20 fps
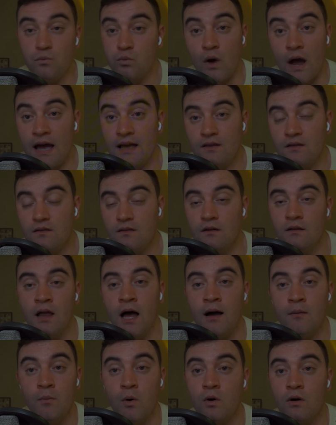rest a
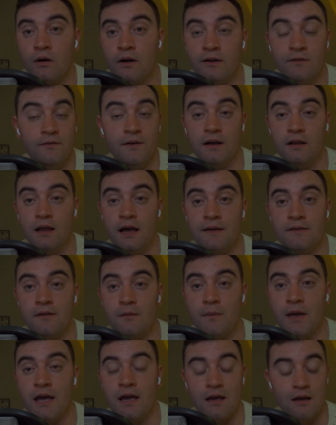lot more, it felt like to
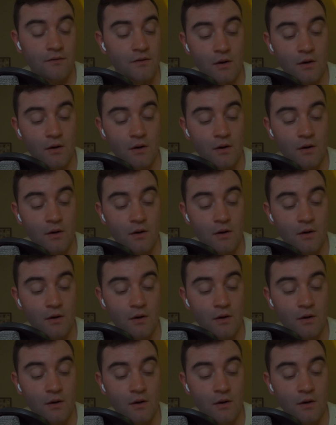me.